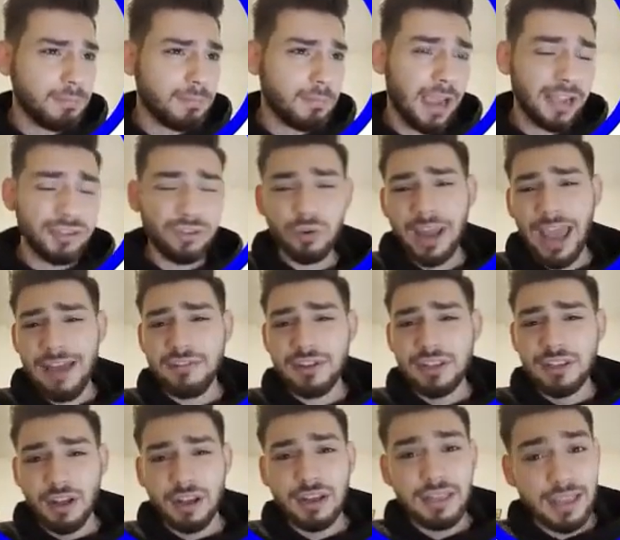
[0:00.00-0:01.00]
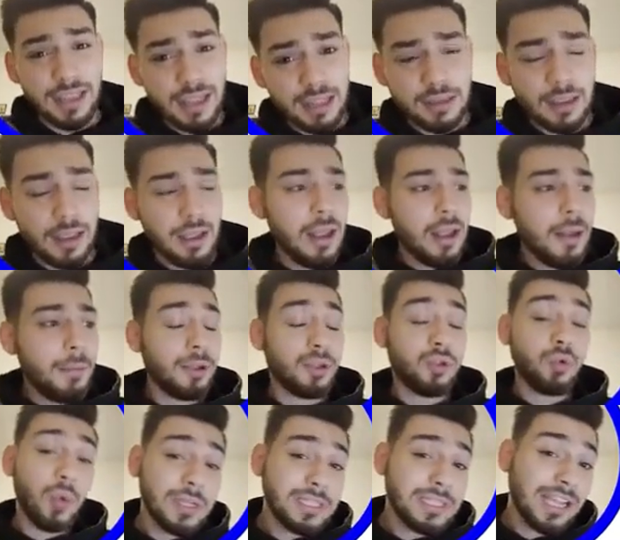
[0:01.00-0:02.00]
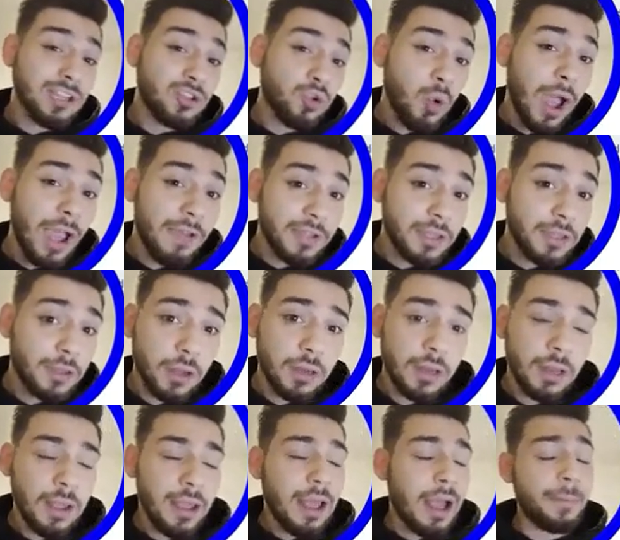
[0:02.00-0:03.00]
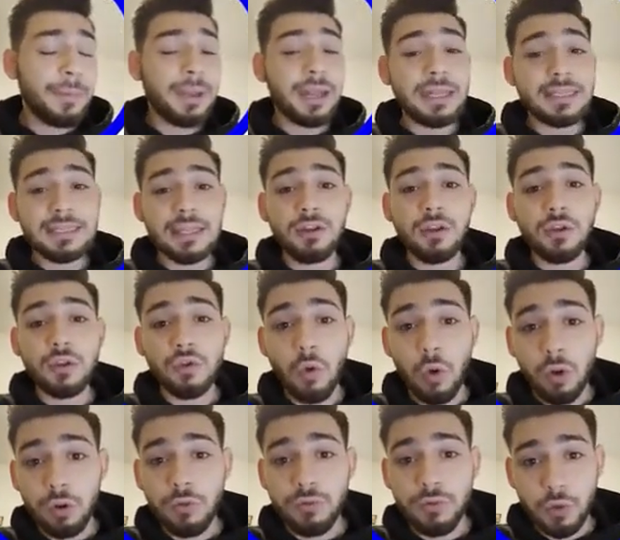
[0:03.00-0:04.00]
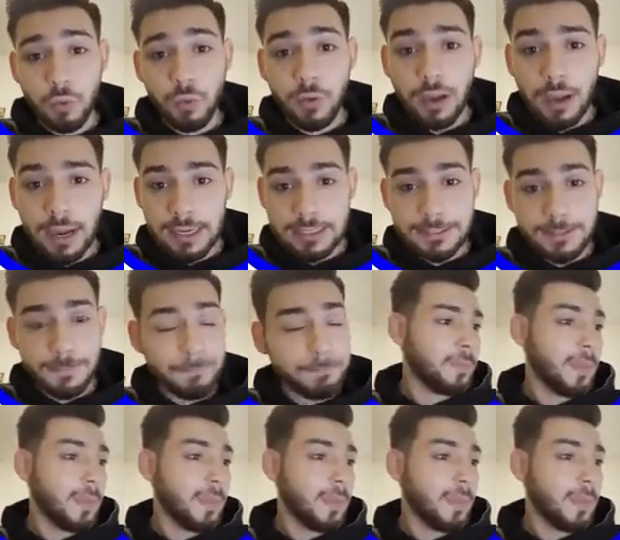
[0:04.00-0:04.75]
I don't have it done yet, but once I do have it done, I'm gonna send it to all of you guys.